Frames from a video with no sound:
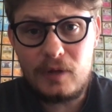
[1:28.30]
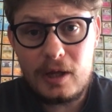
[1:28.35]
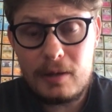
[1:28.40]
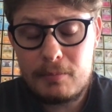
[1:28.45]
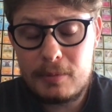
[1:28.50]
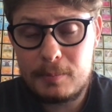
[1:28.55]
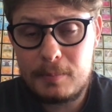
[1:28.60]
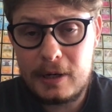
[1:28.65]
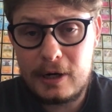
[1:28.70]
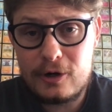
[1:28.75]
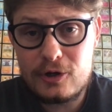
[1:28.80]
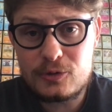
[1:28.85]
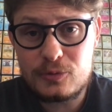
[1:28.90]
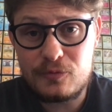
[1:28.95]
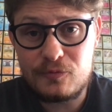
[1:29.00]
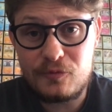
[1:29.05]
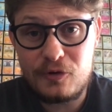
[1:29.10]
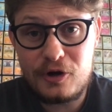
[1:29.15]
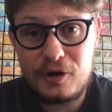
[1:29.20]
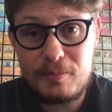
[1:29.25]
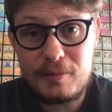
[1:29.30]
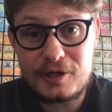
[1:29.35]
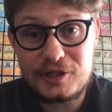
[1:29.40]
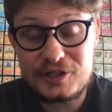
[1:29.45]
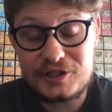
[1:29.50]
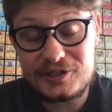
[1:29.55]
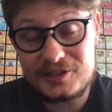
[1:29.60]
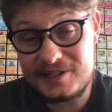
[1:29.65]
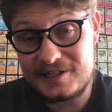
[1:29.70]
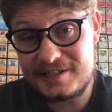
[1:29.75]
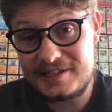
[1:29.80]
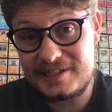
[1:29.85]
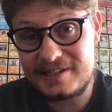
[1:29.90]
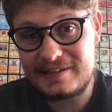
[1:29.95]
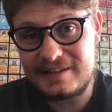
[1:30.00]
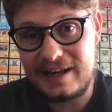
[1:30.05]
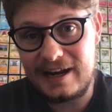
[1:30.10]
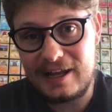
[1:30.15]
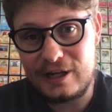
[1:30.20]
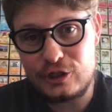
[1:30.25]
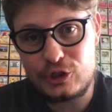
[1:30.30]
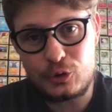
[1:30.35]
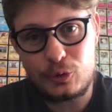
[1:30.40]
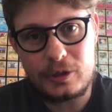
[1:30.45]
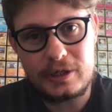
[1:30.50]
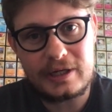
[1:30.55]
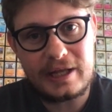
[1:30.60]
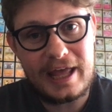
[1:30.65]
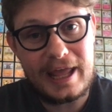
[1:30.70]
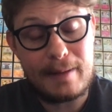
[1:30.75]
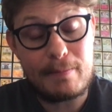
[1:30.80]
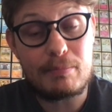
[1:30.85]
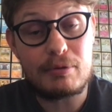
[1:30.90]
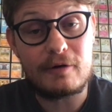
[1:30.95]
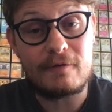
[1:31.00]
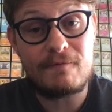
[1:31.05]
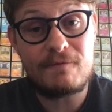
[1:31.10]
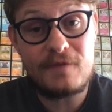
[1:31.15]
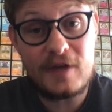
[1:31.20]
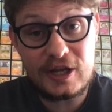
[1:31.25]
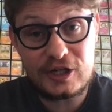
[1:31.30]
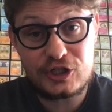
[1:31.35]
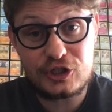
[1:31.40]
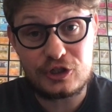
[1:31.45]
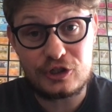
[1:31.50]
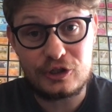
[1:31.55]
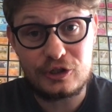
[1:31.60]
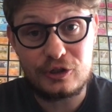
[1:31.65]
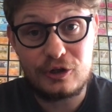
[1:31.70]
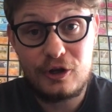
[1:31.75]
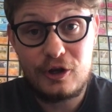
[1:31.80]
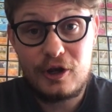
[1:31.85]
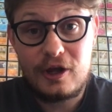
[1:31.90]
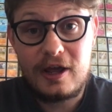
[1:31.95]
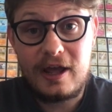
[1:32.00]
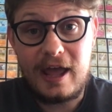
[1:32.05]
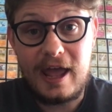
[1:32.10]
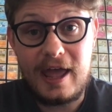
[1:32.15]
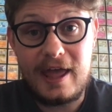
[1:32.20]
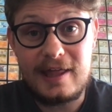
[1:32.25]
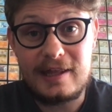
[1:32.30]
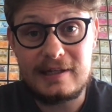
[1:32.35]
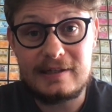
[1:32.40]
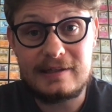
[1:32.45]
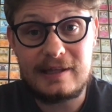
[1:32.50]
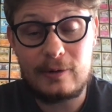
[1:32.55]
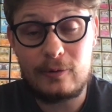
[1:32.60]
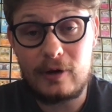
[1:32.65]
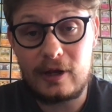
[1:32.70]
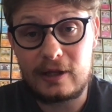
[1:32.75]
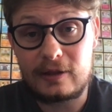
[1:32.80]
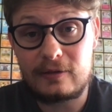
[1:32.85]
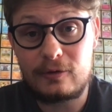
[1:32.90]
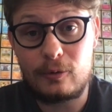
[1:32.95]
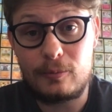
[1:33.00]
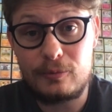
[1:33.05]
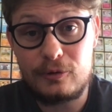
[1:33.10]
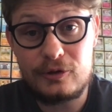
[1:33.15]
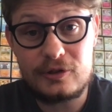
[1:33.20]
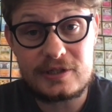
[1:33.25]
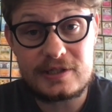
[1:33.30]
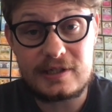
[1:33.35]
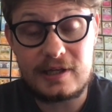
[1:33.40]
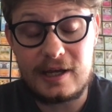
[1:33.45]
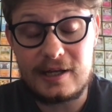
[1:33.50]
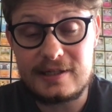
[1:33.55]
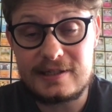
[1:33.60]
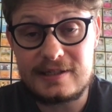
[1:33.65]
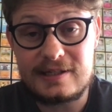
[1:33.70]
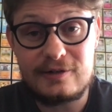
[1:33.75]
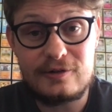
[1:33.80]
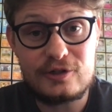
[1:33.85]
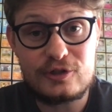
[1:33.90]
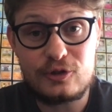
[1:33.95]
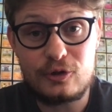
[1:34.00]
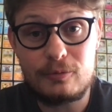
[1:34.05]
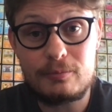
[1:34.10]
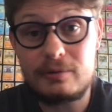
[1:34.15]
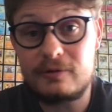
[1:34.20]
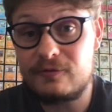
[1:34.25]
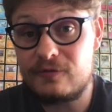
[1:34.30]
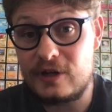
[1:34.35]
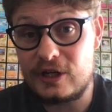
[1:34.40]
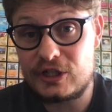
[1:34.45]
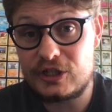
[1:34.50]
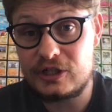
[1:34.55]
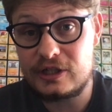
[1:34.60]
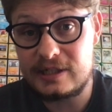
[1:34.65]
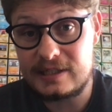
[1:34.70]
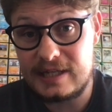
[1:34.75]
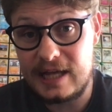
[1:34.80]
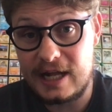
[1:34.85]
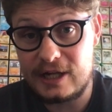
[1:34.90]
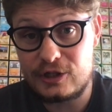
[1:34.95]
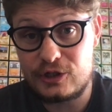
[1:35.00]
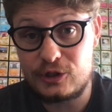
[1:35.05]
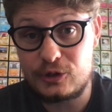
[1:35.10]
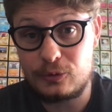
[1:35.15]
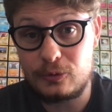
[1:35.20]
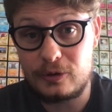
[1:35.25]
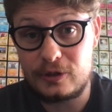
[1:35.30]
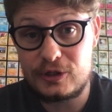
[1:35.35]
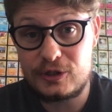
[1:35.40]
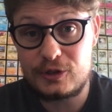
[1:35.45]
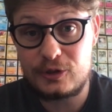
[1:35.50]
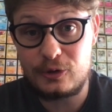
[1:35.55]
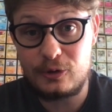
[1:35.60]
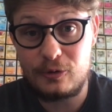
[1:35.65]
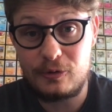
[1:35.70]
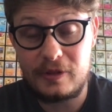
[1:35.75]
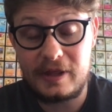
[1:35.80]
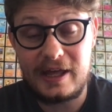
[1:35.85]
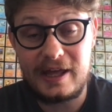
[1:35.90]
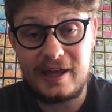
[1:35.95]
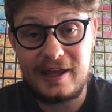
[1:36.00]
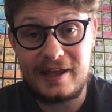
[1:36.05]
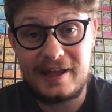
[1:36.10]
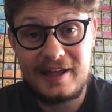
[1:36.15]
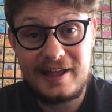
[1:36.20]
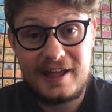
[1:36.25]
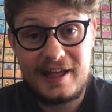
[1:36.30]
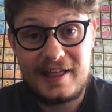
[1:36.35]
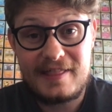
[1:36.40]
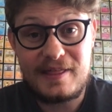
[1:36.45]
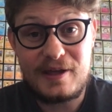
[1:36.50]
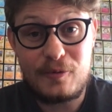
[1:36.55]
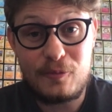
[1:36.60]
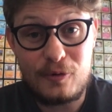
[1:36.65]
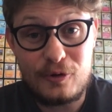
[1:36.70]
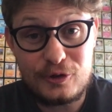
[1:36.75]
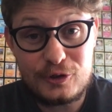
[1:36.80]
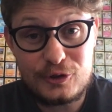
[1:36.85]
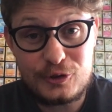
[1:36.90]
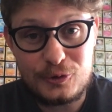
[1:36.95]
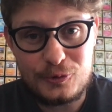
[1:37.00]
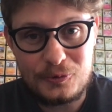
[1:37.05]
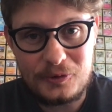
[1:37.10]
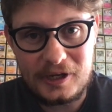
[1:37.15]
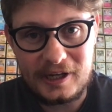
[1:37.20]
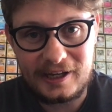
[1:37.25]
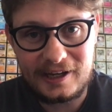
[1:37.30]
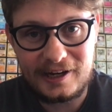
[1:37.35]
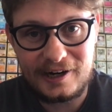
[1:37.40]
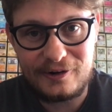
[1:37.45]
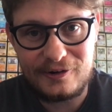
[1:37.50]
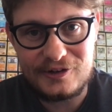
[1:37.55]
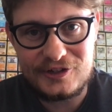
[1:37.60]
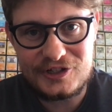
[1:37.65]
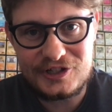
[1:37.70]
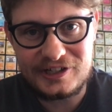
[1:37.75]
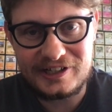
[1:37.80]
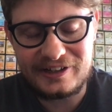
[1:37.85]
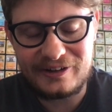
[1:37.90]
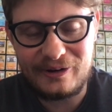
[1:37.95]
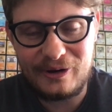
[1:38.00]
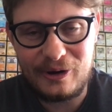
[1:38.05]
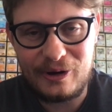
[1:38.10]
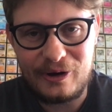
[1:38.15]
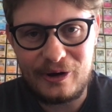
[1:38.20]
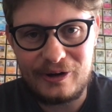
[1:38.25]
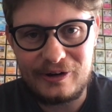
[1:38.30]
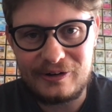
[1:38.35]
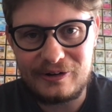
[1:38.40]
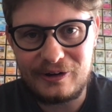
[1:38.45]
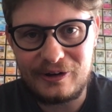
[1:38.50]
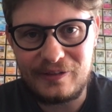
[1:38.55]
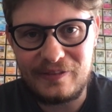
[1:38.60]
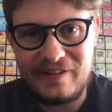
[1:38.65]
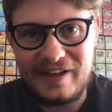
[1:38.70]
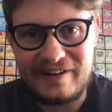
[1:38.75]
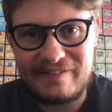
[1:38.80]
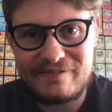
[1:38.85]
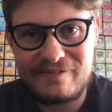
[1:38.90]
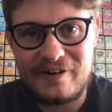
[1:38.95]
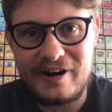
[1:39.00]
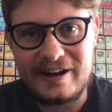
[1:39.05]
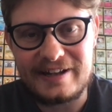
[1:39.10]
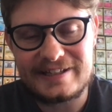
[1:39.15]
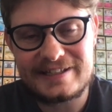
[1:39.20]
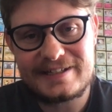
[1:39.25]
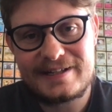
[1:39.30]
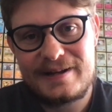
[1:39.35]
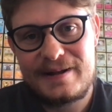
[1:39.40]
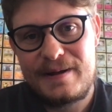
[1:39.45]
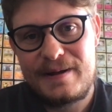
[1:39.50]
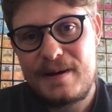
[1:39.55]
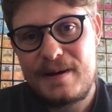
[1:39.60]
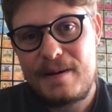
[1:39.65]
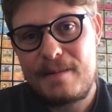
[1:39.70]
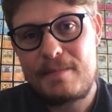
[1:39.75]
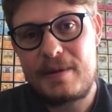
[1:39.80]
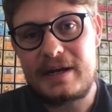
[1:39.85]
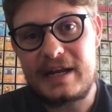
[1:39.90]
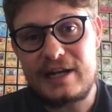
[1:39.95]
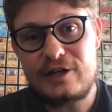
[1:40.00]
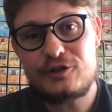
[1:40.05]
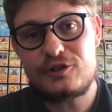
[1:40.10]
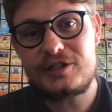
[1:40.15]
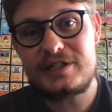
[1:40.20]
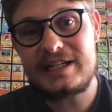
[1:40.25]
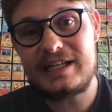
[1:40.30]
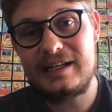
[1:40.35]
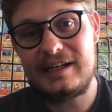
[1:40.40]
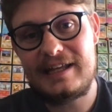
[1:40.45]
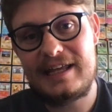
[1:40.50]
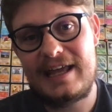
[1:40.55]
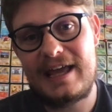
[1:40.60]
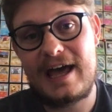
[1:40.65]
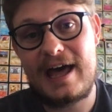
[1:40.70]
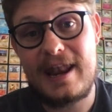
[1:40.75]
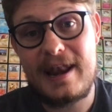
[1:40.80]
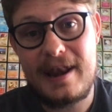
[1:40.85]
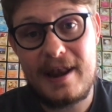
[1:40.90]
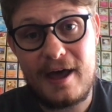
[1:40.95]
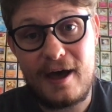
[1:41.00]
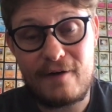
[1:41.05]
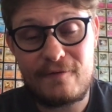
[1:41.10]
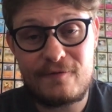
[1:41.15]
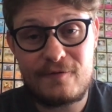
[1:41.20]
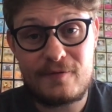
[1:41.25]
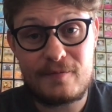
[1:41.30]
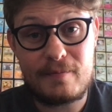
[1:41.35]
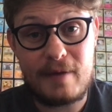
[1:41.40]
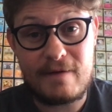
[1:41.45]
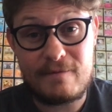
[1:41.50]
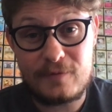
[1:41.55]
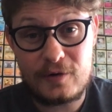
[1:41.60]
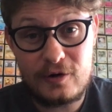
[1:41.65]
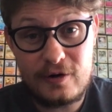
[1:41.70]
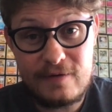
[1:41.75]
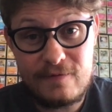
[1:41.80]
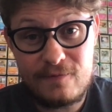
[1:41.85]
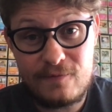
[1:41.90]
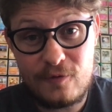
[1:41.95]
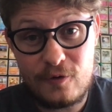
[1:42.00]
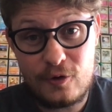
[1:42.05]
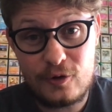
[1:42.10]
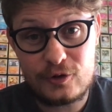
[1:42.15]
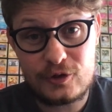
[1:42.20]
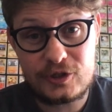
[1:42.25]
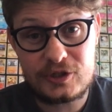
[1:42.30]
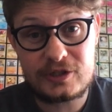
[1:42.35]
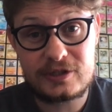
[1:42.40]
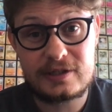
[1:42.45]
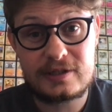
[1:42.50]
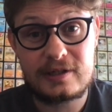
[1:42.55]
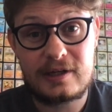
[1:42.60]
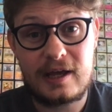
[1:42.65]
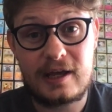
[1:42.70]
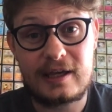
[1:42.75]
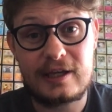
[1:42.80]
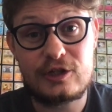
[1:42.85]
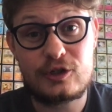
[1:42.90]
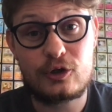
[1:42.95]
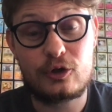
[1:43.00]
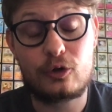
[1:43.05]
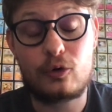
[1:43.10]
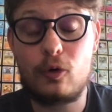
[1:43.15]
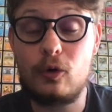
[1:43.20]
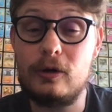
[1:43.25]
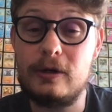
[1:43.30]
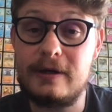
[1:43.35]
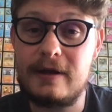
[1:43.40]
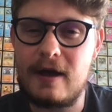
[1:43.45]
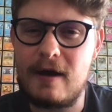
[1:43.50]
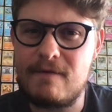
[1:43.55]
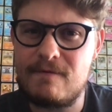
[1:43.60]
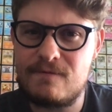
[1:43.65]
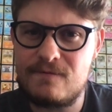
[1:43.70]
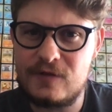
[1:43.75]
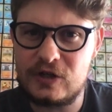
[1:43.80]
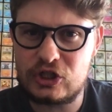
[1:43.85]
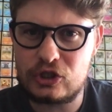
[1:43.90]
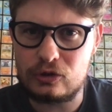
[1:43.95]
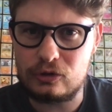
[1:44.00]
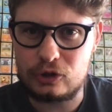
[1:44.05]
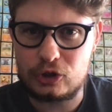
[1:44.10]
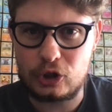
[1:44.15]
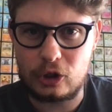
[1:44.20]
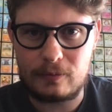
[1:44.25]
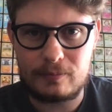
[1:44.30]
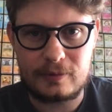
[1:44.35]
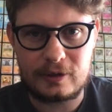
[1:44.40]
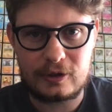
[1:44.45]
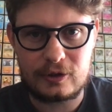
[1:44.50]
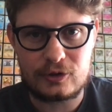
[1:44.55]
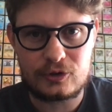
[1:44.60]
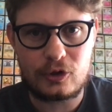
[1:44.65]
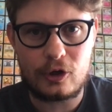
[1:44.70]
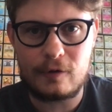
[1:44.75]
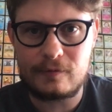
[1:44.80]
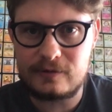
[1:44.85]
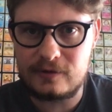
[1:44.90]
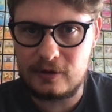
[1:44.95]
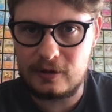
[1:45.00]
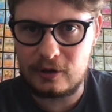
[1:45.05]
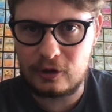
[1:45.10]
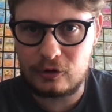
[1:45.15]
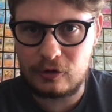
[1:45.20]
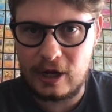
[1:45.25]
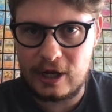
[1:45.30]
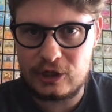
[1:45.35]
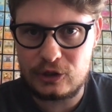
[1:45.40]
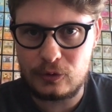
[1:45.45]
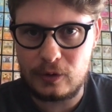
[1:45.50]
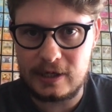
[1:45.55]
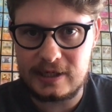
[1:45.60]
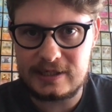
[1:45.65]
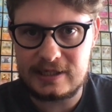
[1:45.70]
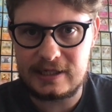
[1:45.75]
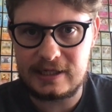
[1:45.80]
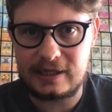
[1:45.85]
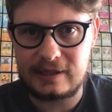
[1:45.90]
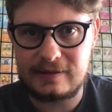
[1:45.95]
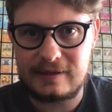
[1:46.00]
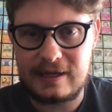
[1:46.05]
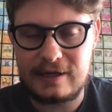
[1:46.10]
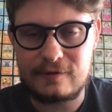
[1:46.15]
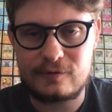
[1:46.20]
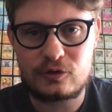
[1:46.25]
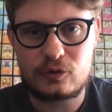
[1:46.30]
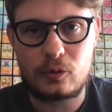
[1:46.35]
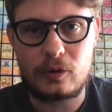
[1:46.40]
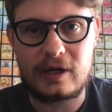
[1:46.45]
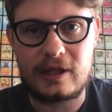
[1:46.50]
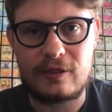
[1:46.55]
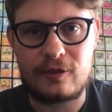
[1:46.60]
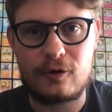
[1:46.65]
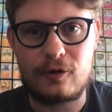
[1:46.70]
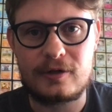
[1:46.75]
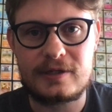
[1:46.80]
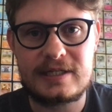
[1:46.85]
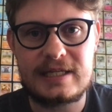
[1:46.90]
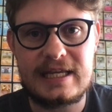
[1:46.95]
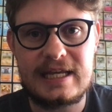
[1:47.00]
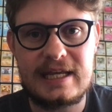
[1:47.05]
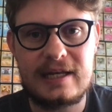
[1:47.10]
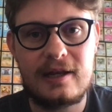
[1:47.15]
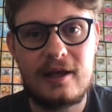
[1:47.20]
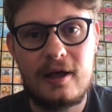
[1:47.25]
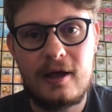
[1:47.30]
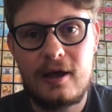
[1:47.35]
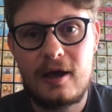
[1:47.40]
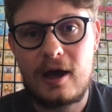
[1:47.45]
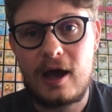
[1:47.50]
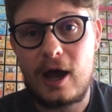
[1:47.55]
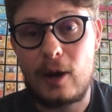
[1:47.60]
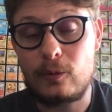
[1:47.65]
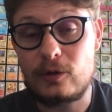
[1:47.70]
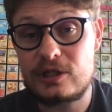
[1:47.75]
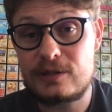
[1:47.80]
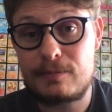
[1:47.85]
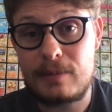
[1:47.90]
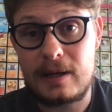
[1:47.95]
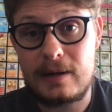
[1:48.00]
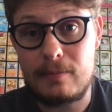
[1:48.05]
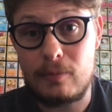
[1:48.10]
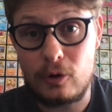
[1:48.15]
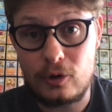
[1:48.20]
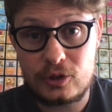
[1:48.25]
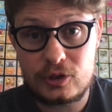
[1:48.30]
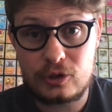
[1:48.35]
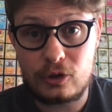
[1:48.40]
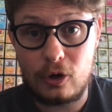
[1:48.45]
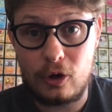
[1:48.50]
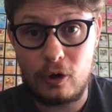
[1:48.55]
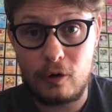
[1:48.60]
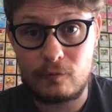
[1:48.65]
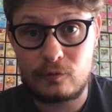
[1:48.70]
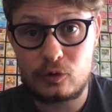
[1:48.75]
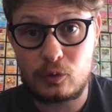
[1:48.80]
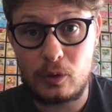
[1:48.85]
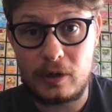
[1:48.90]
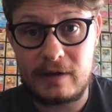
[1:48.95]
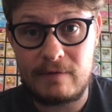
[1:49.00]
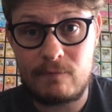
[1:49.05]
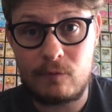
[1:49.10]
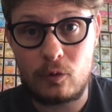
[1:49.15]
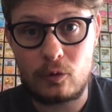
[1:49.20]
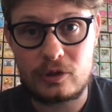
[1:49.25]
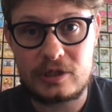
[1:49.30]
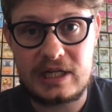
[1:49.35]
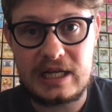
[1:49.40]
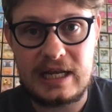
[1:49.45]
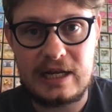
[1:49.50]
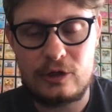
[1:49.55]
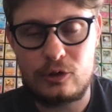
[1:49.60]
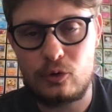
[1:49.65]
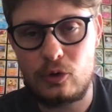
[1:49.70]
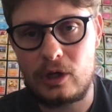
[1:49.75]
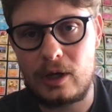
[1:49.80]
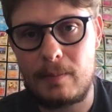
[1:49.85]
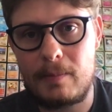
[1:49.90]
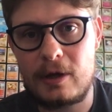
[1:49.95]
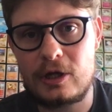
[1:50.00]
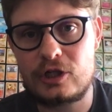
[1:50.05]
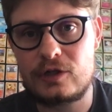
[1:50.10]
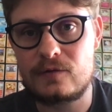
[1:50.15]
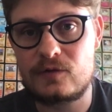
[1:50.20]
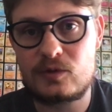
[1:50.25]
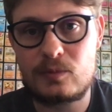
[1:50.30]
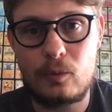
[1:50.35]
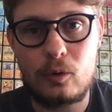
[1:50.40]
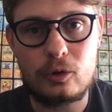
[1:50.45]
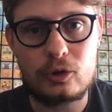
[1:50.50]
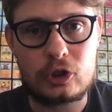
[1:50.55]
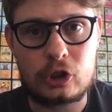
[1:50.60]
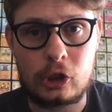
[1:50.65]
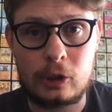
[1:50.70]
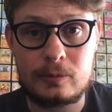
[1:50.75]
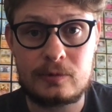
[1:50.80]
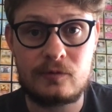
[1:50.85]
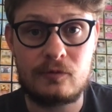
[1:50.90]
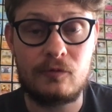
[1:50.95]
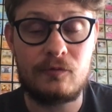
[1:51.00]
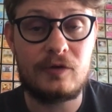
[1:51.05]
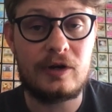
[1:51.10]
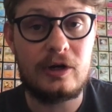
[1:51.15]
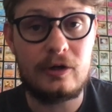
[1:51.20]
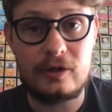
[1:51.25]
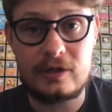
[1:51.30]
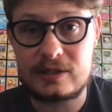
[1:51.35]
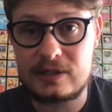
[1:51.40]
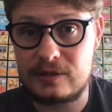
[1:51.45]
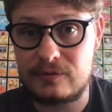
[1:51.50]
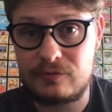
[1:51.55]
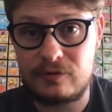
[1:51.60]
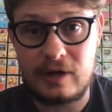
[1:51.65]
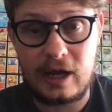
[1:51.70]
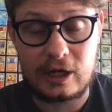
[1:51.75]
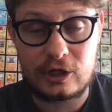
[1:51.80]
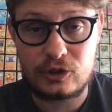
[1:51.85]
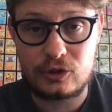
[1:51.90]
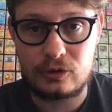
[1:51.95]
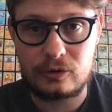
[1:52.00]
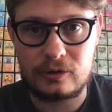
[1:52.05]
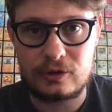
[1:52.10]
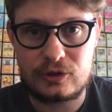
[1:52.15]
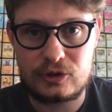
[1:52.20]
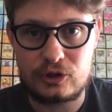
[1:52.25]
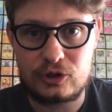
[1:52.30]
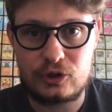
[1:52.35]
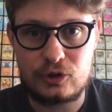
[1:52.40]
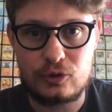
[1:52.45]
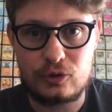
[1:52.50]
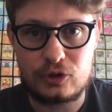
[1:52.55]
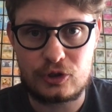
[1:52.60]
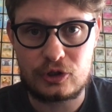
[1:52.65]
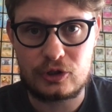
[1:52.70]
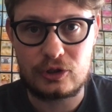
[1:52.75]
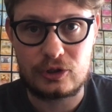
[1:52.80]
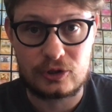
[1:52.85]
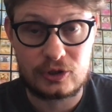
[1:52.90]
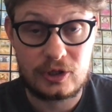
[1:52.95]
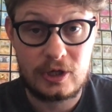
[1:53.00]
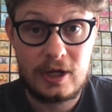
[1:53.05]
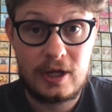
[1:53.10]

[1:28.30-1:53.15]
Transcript: but parents were very much insistent that I joined a profession, and they were like, computer science, there is no profession attached to it. So they they weren't too encouraging on on that front. But interestingly enough, my very first, I guess you could call it official job, because after graduating at the end of 2013, I would spend most of 2014 doing a bunch of small jobs for various different actuarial institutions